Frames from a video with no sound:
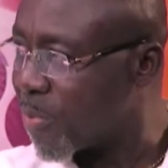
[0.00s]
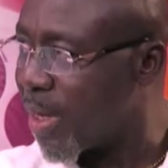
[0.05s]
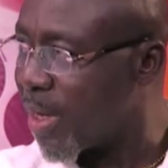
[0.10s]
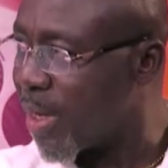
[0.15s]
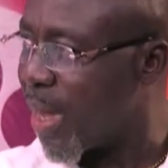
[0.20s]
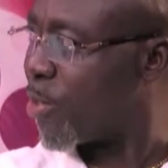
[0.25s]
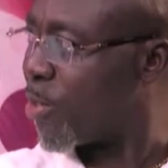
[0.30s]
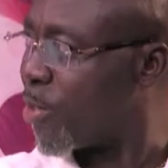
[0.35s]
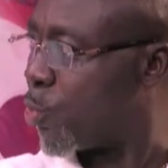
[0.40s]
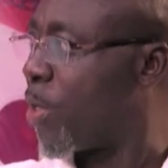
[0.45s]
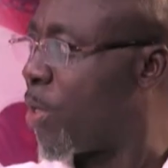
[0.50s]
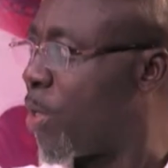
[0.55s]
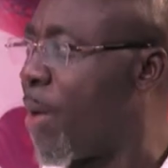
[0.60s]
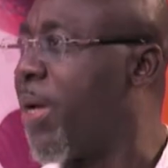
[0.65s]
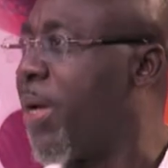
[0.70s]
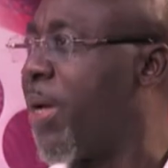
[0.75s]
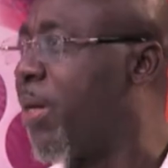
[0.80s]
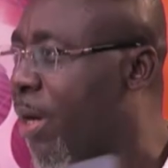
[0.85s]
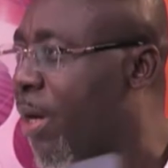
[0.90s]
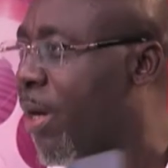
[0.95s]
to come
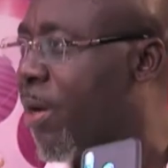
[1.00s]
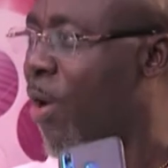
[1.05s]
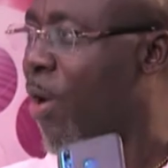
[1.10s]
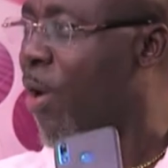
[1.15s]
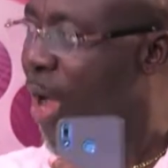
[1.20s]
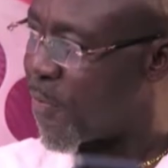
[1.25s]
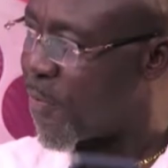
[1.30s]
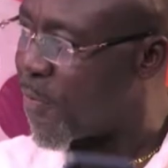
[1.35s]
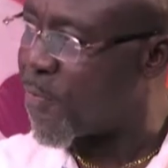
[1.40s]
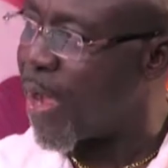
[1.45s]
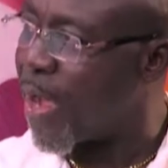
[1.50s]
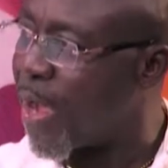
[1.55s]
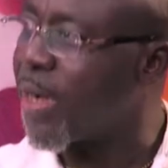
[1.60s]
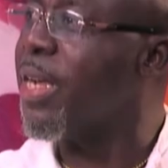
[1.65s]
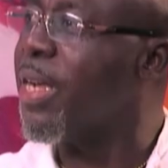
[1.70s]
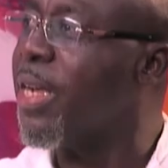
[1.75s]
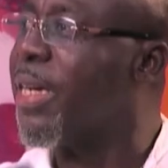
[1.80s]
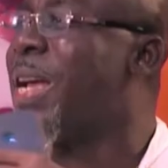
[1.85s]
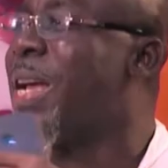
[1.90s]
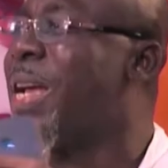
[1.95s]
and you know have fun
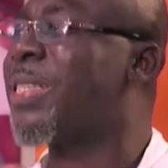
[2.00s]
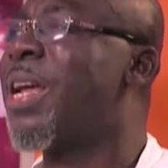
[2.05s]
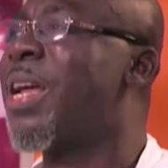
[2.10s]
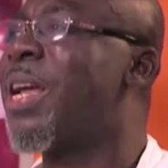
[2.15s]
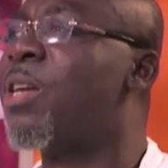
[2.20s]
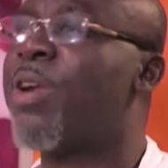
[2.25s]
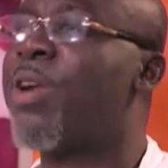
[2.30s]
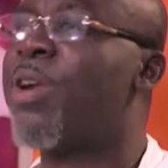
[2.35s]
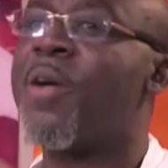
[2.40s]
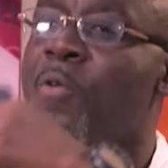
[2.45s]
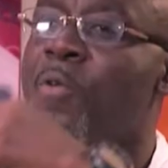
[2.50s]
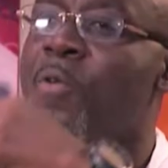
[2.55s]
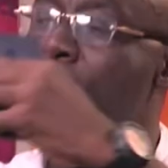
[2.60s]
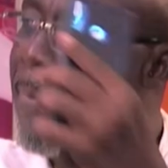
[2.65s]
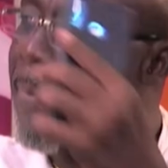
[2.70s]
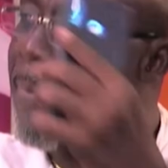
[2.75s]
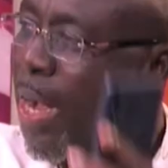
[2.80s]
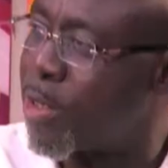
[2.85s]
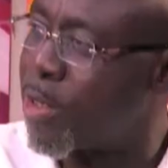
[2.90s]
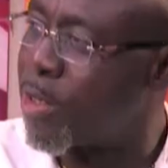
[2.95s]
near sanya drive
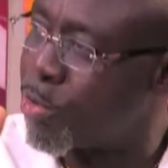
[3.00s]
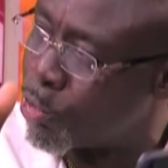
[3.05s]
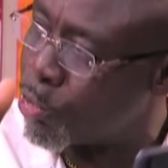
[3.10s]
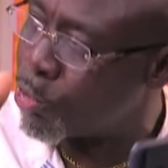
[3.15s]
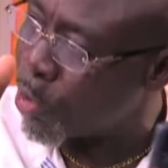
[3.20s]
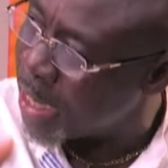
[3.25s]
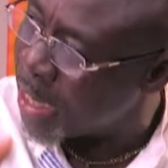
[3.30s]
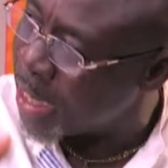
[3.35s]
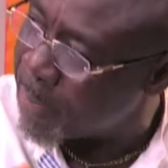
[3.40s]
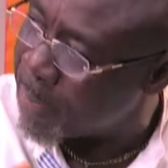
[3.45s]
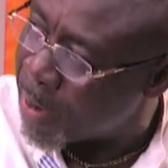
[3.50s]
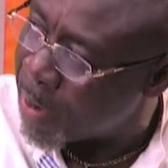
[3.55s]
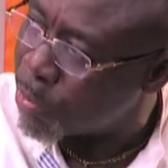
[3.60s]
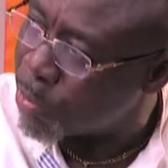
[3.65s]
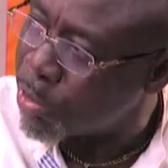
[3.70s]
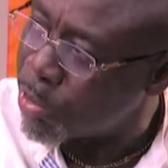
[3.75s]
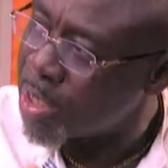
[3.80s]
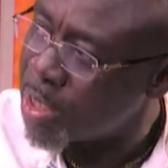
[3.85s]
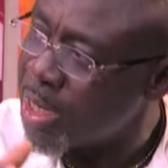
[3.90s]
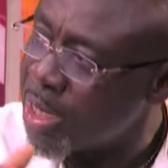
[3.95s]
back to your neighborhood
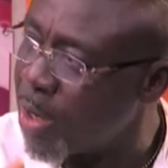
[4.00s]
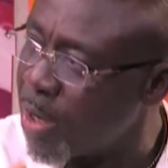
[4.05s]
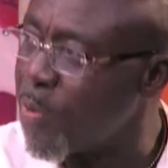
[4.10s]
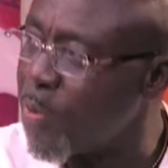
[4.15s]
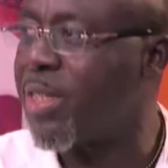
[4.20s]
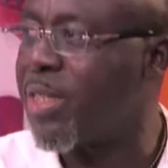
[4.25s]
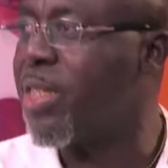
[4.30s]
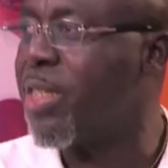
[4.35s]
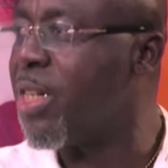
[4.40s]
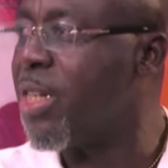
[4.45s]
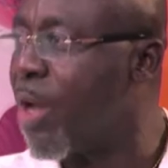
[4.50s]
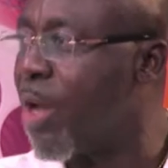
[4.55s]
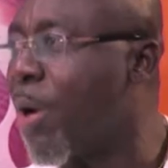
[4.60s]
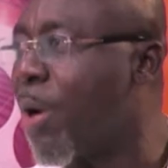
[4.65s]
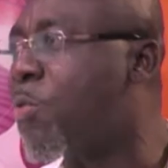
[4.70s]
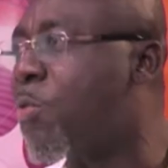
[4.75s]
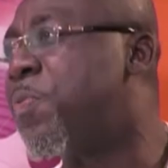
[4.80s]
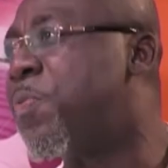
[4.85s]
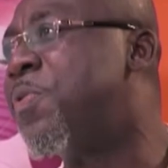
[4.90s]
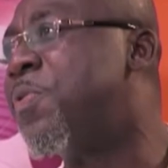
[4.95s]
na wasi na
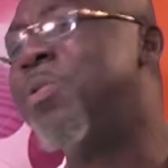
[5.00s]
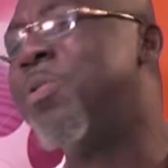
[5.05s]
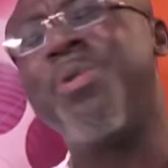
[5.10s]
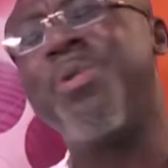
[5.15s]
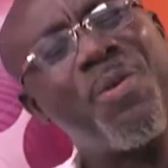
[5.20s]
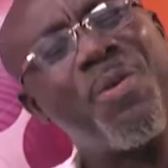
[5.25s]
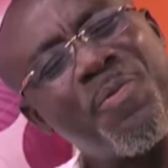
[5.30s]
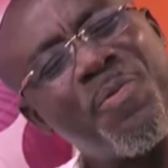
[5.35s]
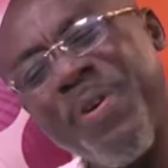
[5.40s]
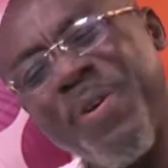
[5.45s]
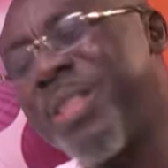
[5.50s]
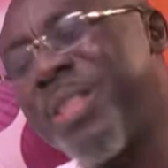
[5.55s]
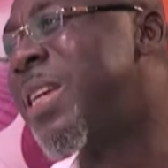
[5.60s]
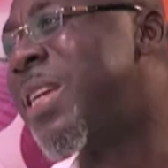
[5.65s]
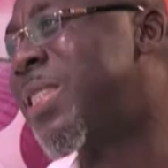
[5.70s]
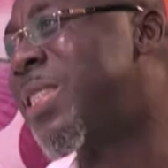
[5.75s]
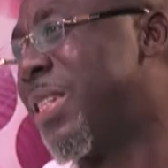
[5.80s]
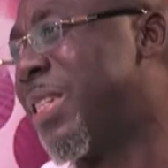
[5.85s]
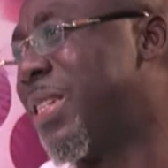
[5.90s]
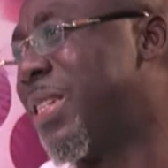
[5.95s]
wakofi no fantastic.